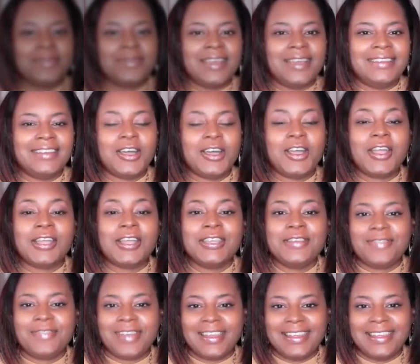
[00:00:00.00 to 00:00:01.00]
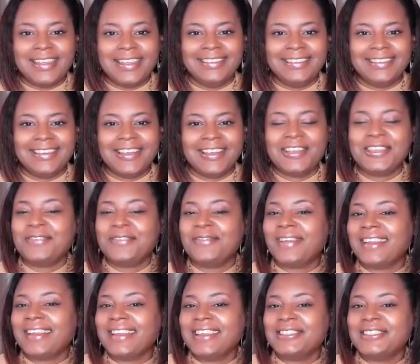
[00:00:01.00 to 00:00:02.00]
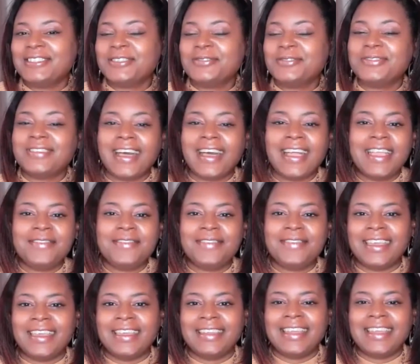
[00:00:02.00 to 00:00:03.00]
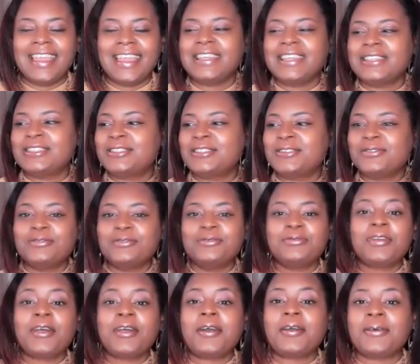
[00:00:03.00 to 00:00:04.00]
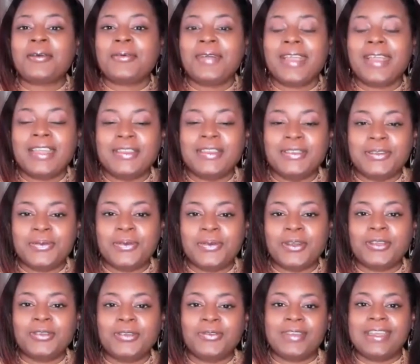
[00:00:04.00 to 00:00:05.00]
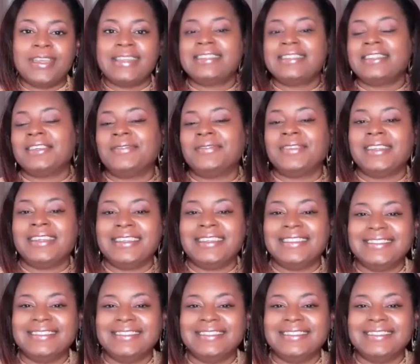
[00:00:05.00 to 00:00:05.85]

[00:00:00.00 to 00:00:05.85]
one. Are you ready? Are you ready to dive in and to grow in your creativity?